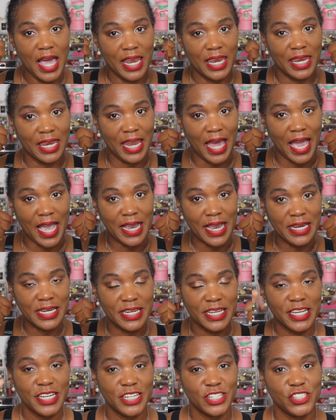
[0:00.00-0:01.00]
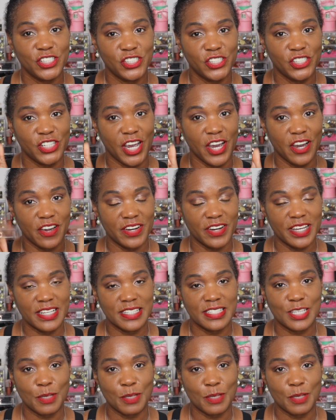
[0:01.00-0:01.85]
liked, shared, and